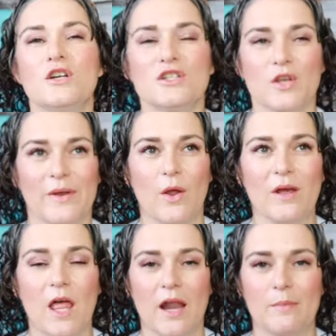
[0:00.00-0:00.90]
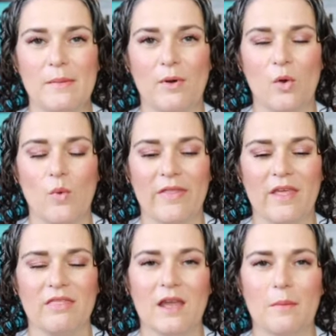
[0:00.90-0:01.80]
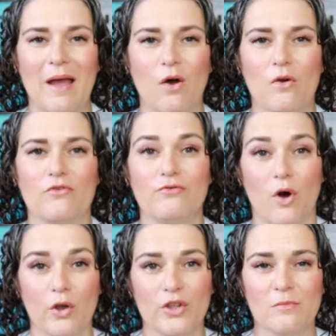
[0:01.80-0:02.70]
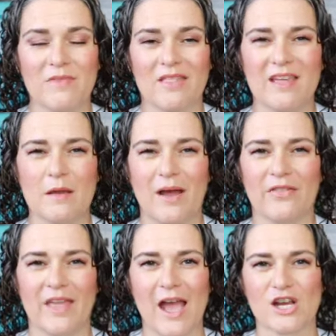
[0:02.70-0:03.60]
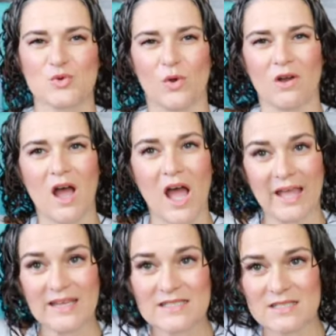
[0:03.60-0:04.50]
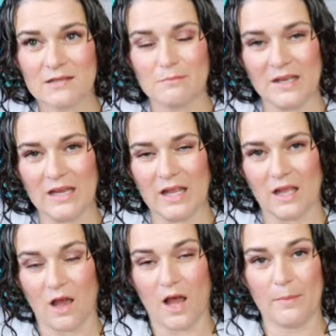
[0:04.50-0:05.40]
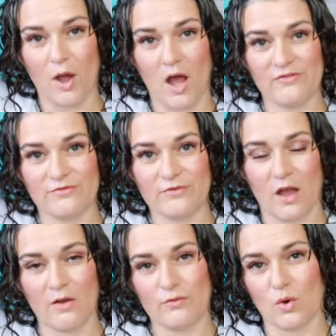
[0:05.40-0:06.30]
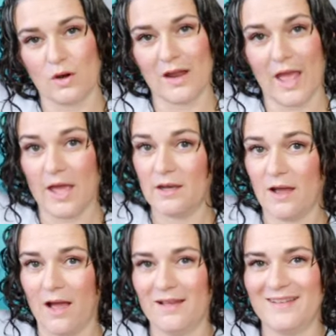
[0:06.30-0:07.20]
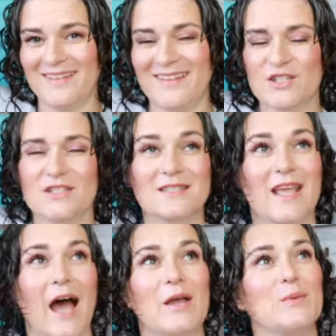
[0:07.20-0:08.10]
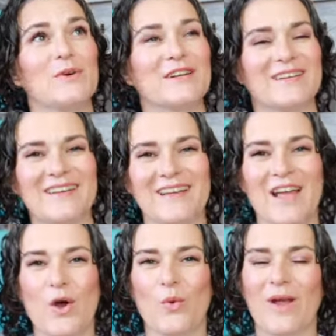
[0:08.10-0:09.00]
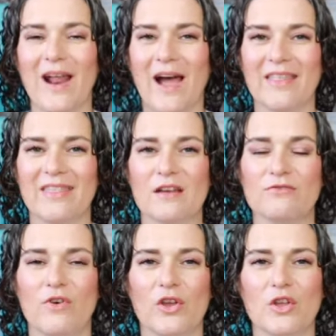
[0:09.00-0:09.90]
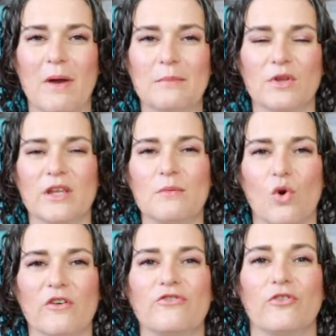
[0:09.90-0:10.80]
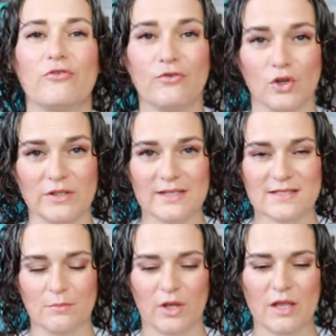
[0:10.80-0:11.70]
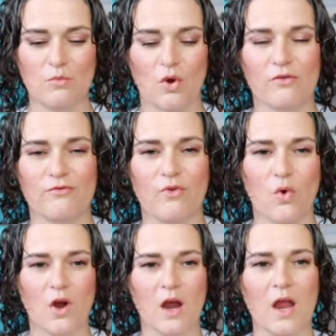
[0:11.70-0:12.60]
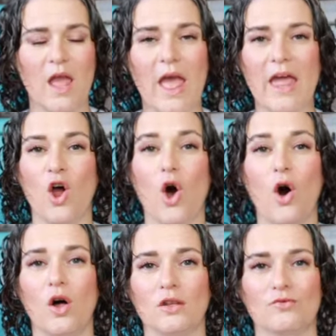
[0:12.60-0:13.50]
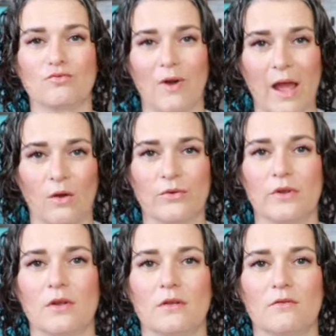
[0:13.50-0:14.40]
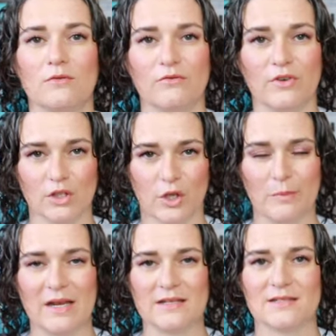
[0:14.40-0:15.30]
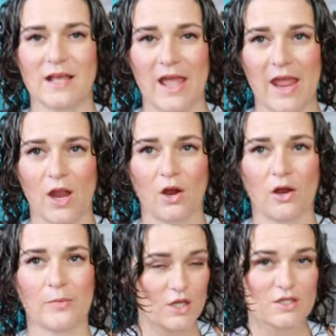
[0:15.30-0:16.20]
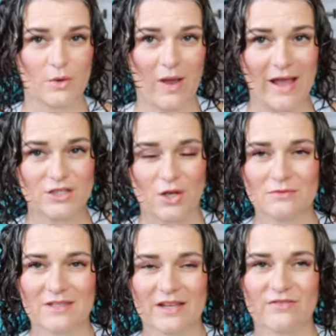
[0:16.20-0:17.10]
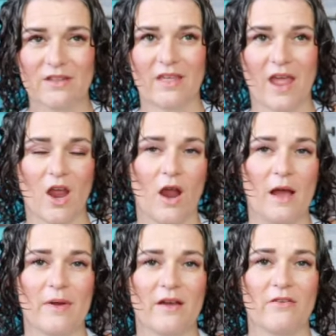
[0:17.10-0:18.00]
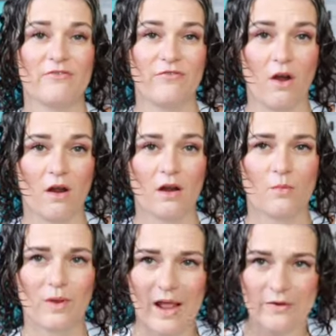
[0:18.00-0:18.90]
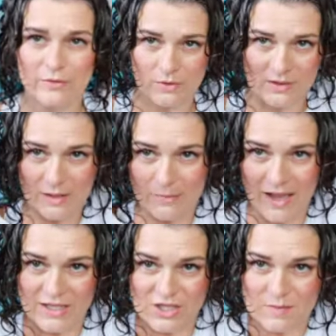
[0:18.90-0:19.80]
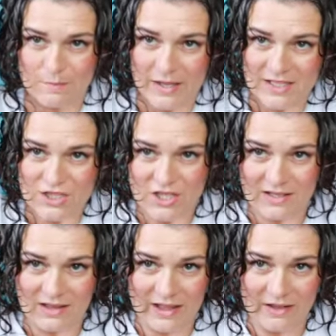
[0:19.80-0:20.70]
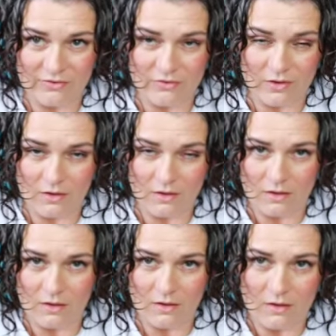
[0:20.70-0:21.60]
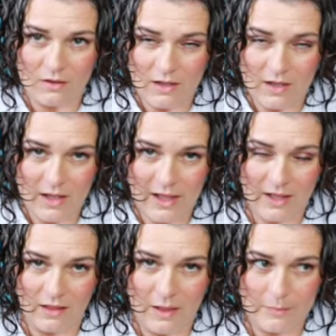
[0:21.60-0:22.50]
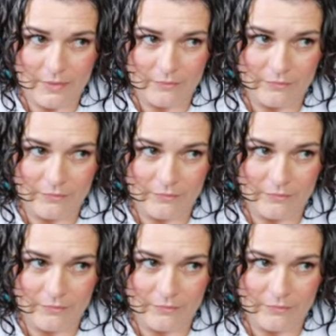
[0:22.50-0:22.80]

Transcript: So I know a lot of people, when they think about volume, they think about the actual height, meaning up off of your head, skyward. When I think of volume, I'm looking more for fullness. I'm looking more for an all-around voluminous hair. So I don't lift the hair up far when I root clip. I just pinch and lift and clip.